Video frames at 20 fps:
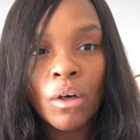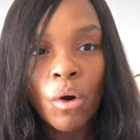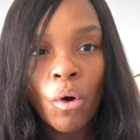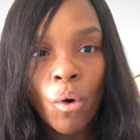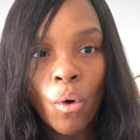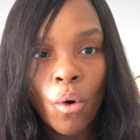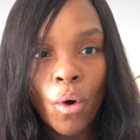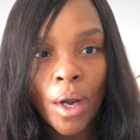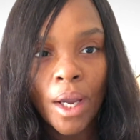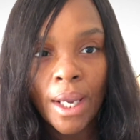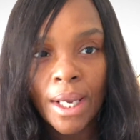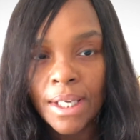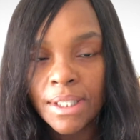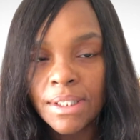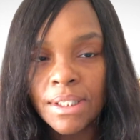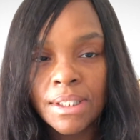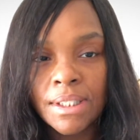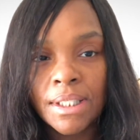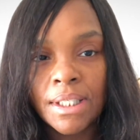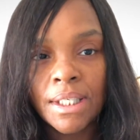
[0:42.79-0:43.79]
or
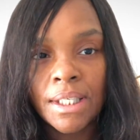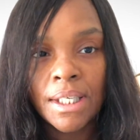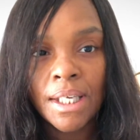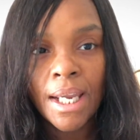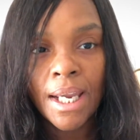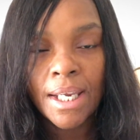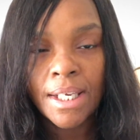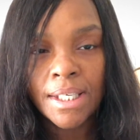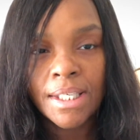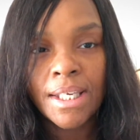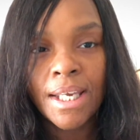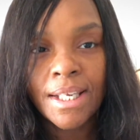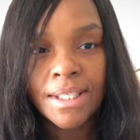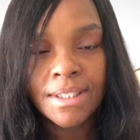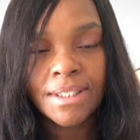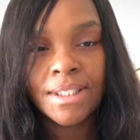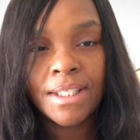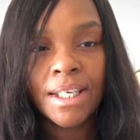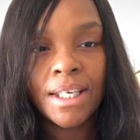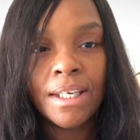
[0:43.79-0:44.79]
ADD,
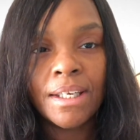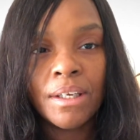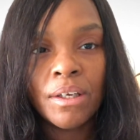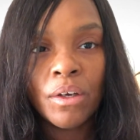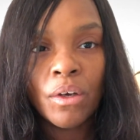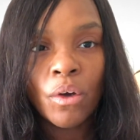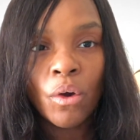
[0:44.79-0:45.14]
ADHD.